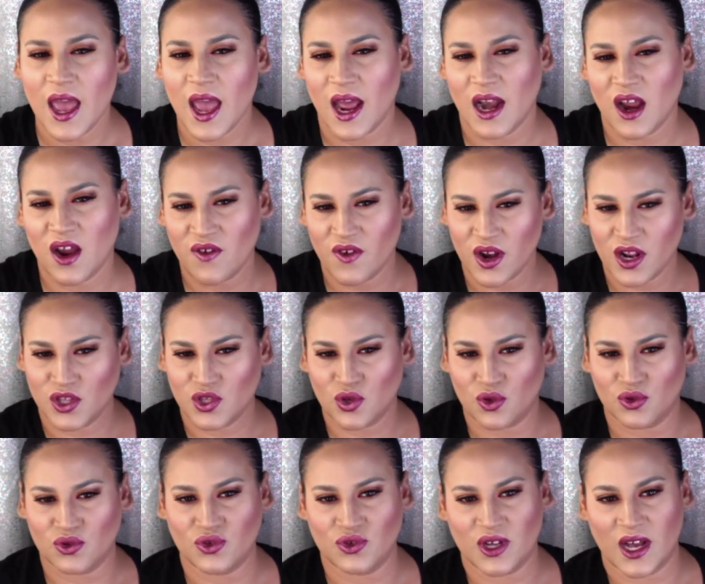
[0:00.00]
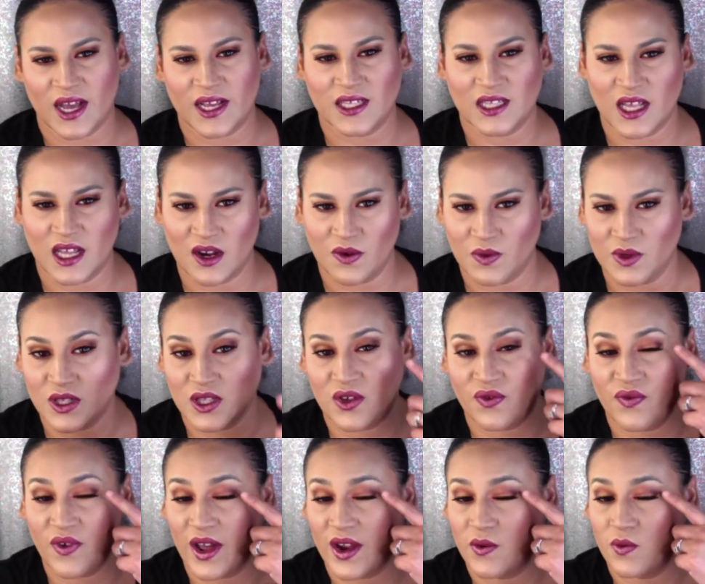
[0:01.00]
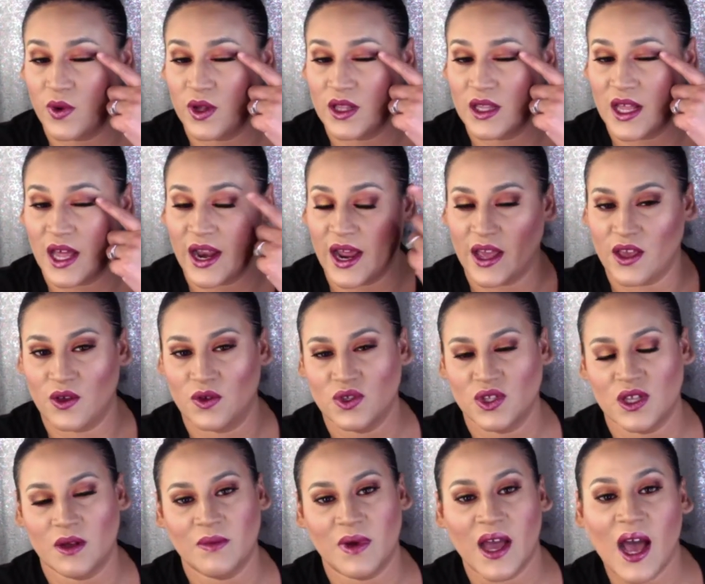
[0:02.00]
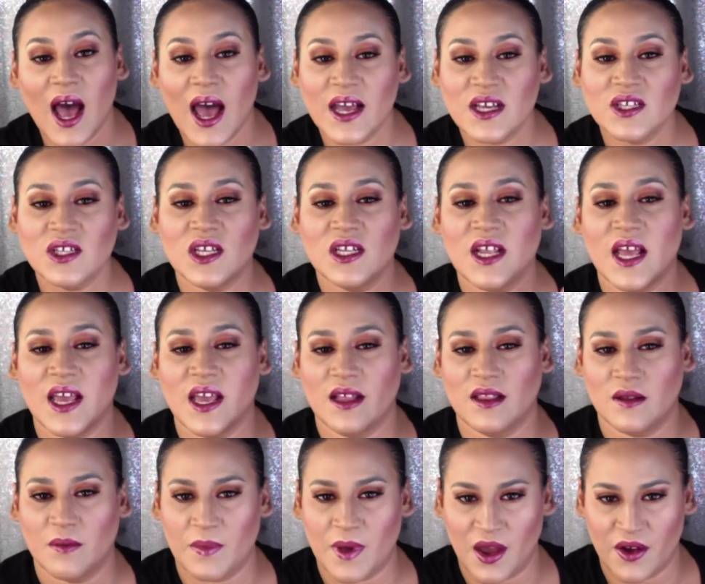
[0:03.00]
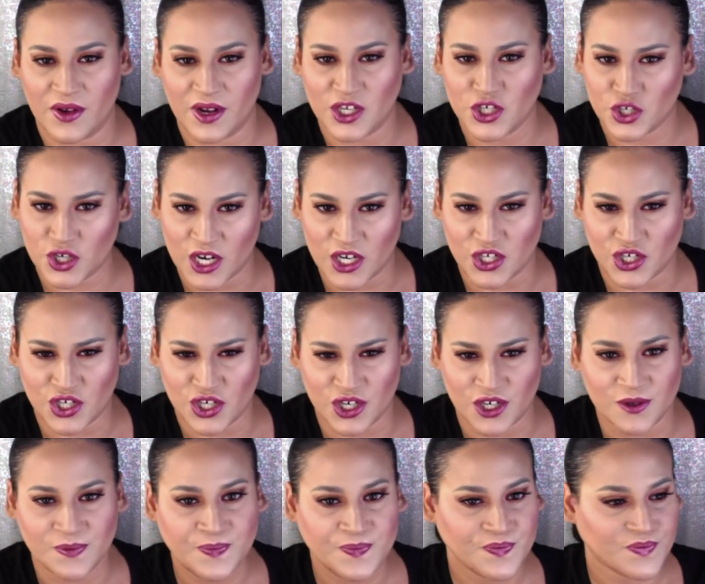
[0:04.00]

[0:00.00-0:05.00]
And I already told you guys that it was the red one that I used on my eyes today in the Buried Treasure.